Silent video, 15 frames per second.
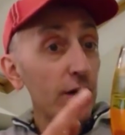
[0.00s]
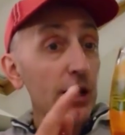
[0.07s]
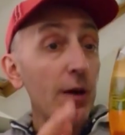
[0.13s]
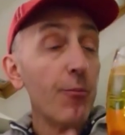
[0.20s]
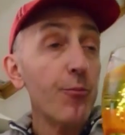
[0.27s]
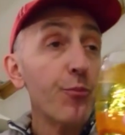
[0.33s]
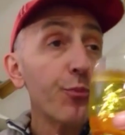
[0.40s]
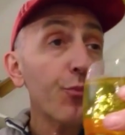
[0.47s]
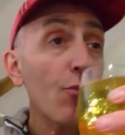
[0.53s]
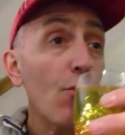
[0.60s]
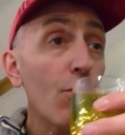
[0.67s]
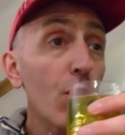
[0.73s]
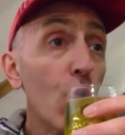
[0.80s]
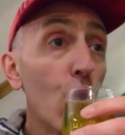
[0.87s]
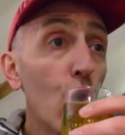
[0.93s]
I've come
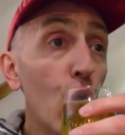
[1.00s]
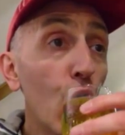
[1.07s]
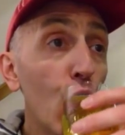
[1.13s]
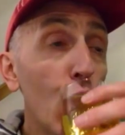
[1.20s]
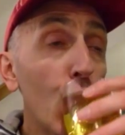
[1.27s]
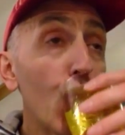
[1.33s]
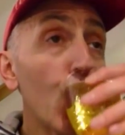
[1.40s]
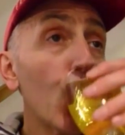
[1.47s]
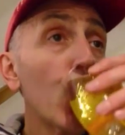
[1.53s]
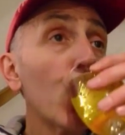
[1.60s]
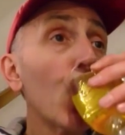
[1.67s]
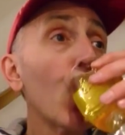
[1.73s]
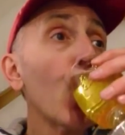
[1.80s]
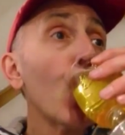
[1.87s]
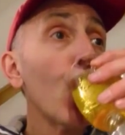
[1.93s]
to talk with
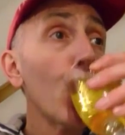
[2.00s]
you